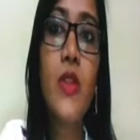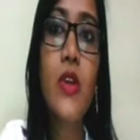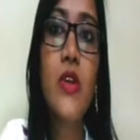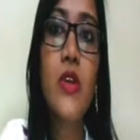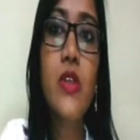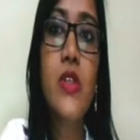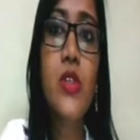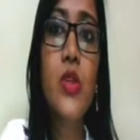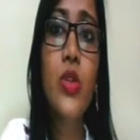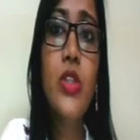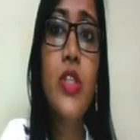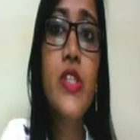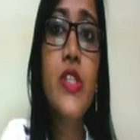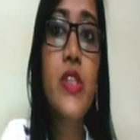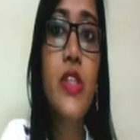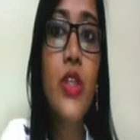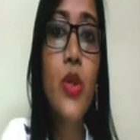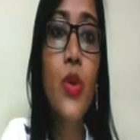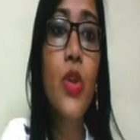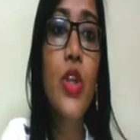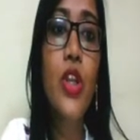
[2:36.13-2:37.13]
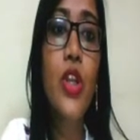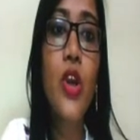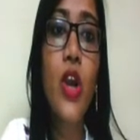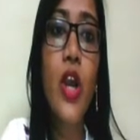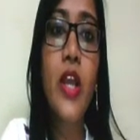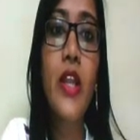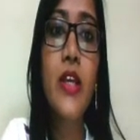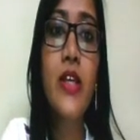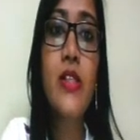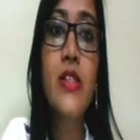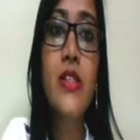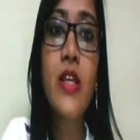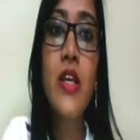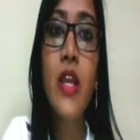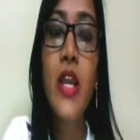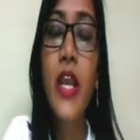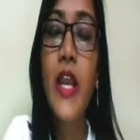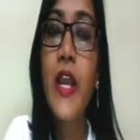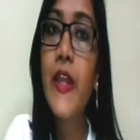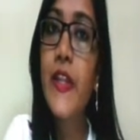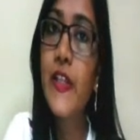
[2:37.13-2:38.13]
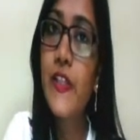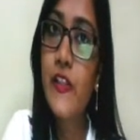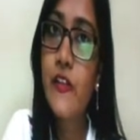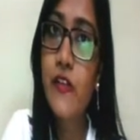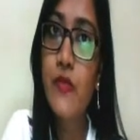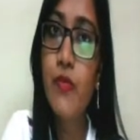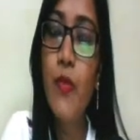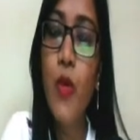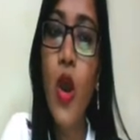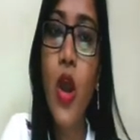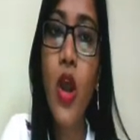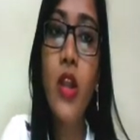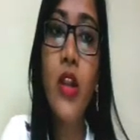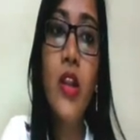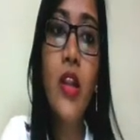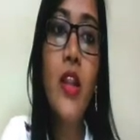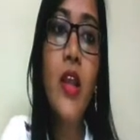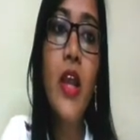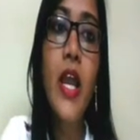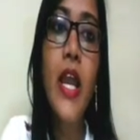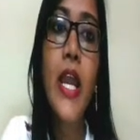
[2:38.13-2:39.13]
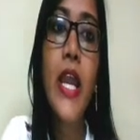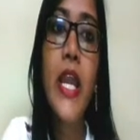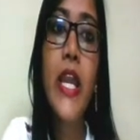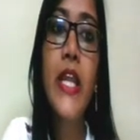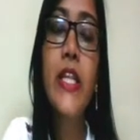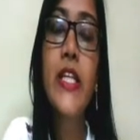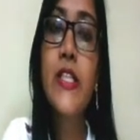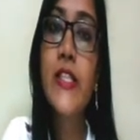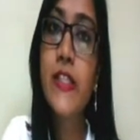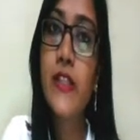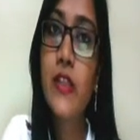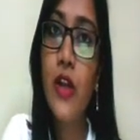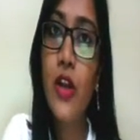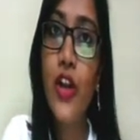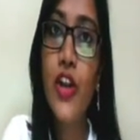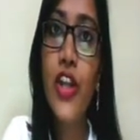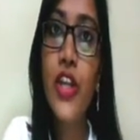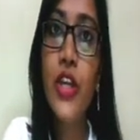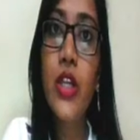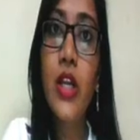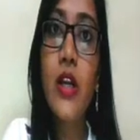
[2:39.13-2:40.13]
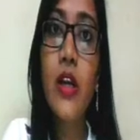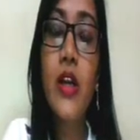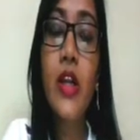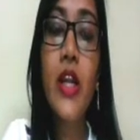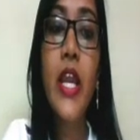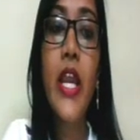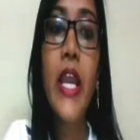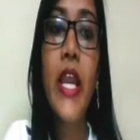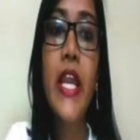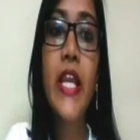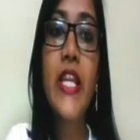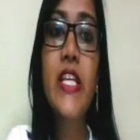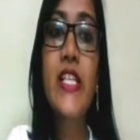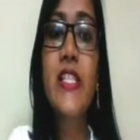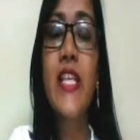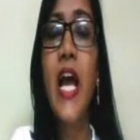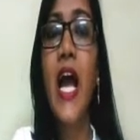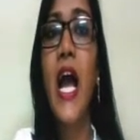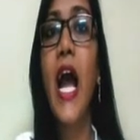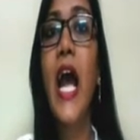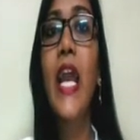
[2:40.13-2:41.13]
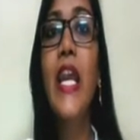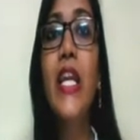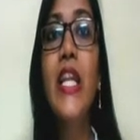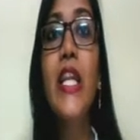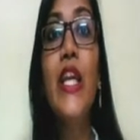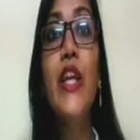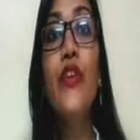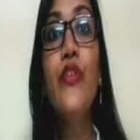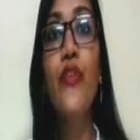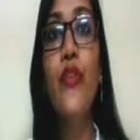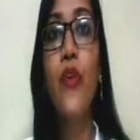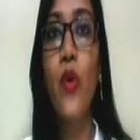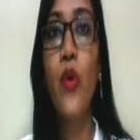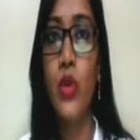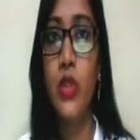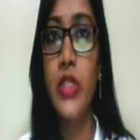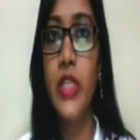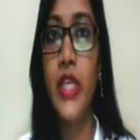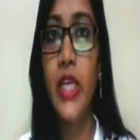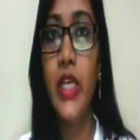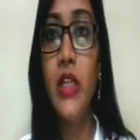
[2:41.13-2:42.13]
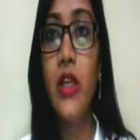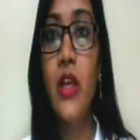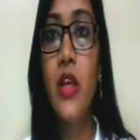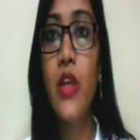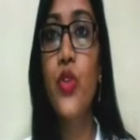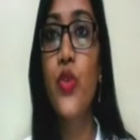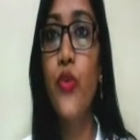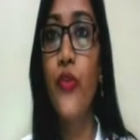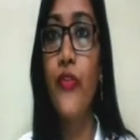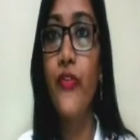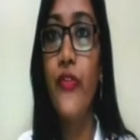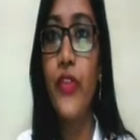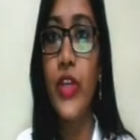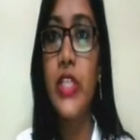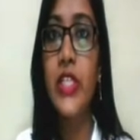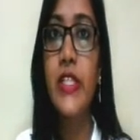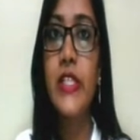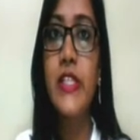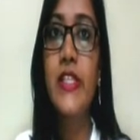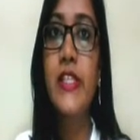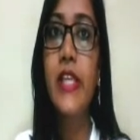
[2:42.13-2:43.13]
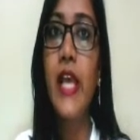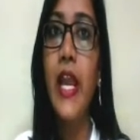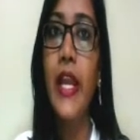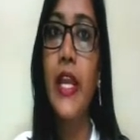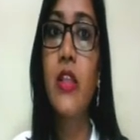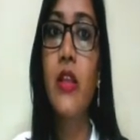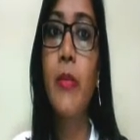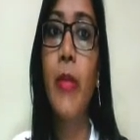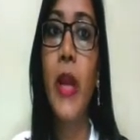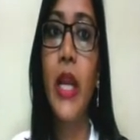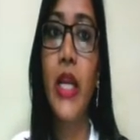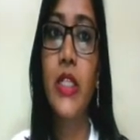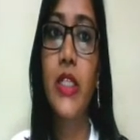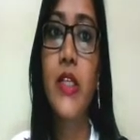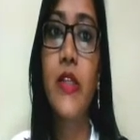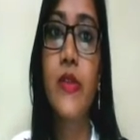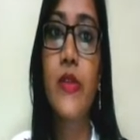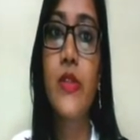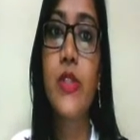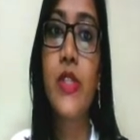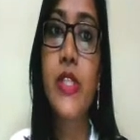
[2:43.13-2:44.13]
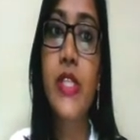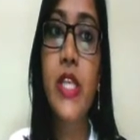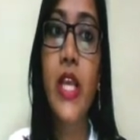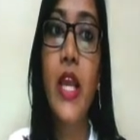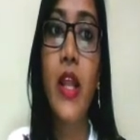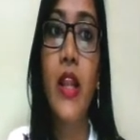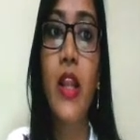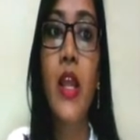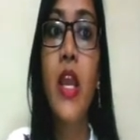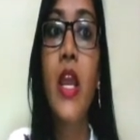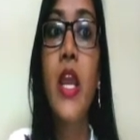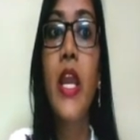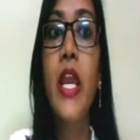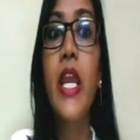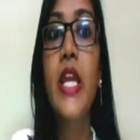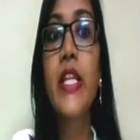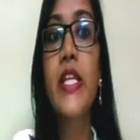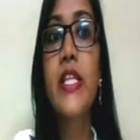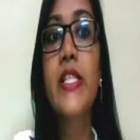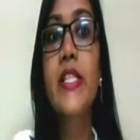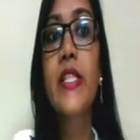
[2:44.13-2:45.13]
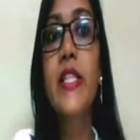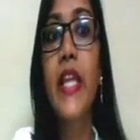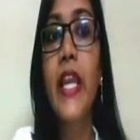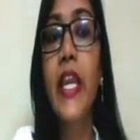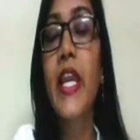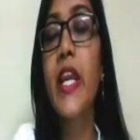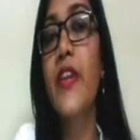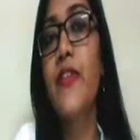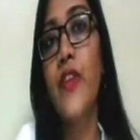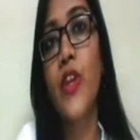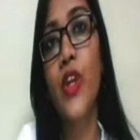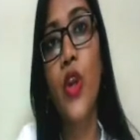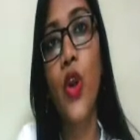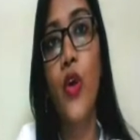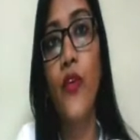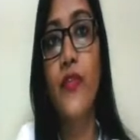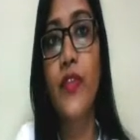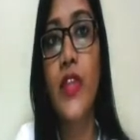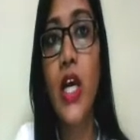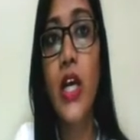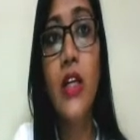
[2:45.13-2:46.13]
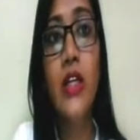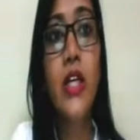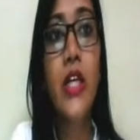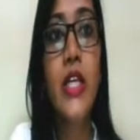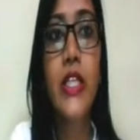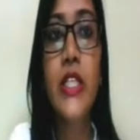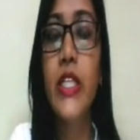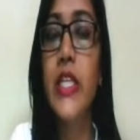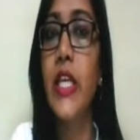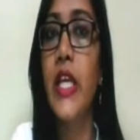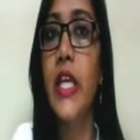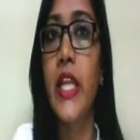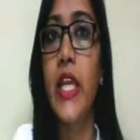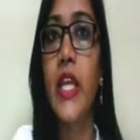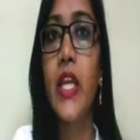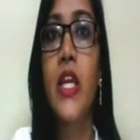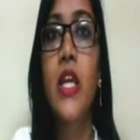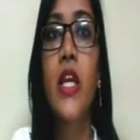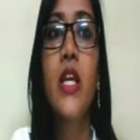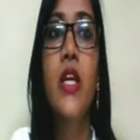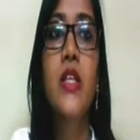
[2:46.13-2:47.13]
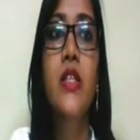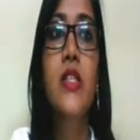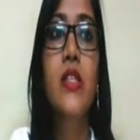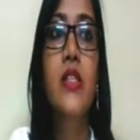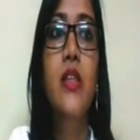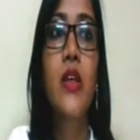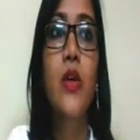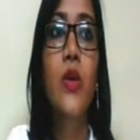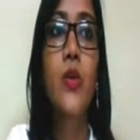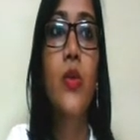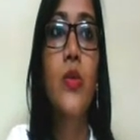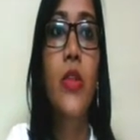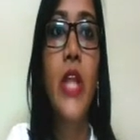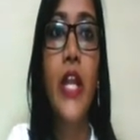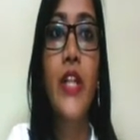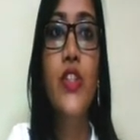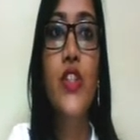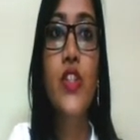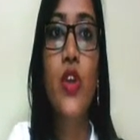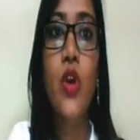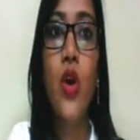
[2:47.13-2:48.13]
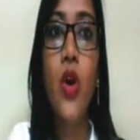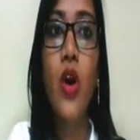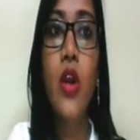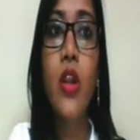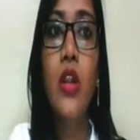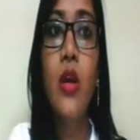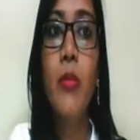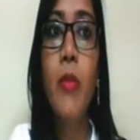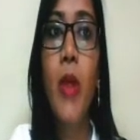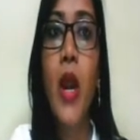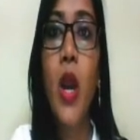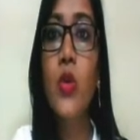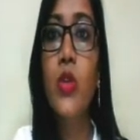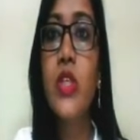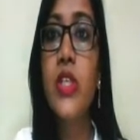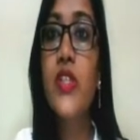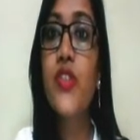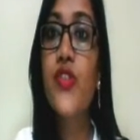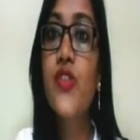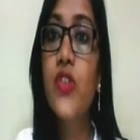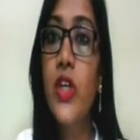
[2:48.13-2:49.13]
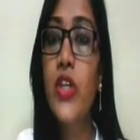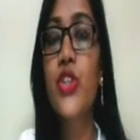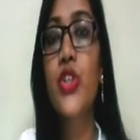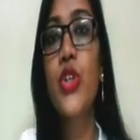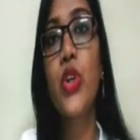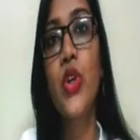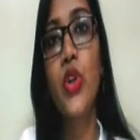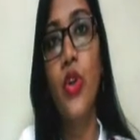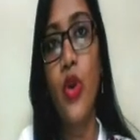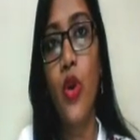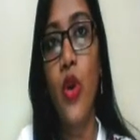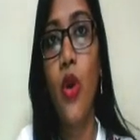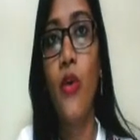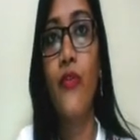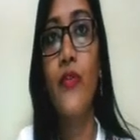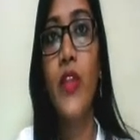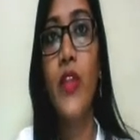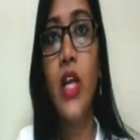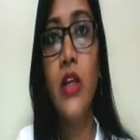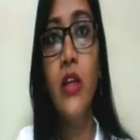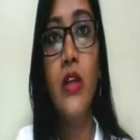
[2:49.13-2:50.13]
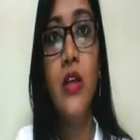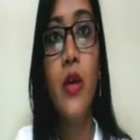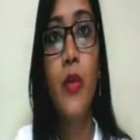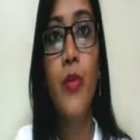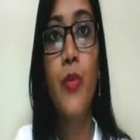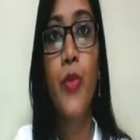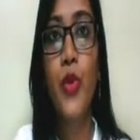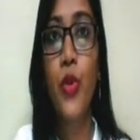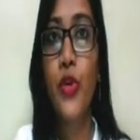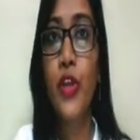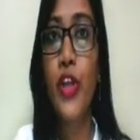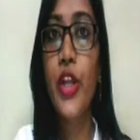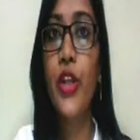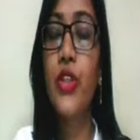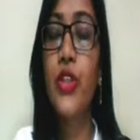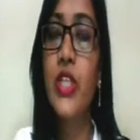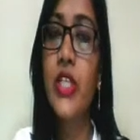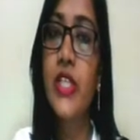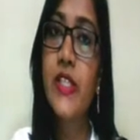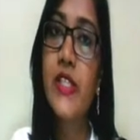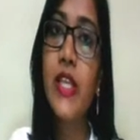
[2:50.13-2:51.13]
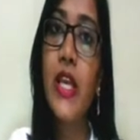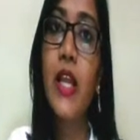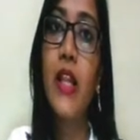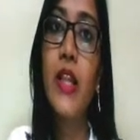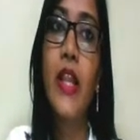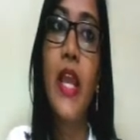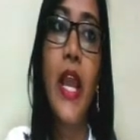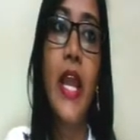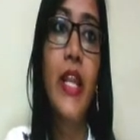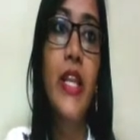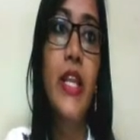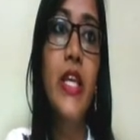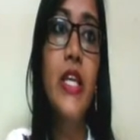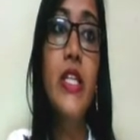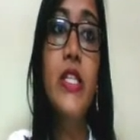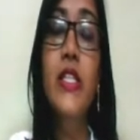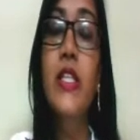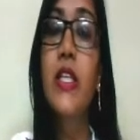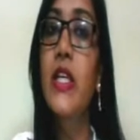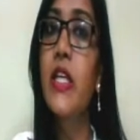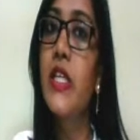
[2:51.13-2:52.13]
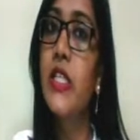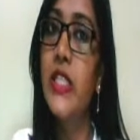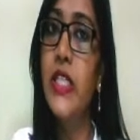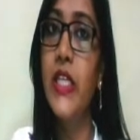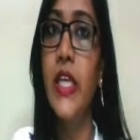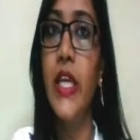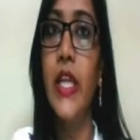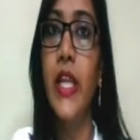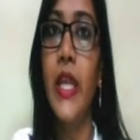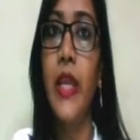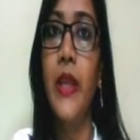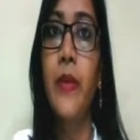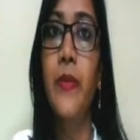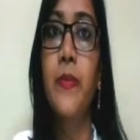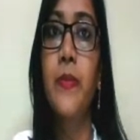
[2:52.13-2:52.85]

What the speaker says: So this nucleoid is, it is small, it is circular, it is highly folded to fit inside the bacterial cell. It is naked ring of the DNA. So that's all about the structure of the prokaryotic cell and its DNA.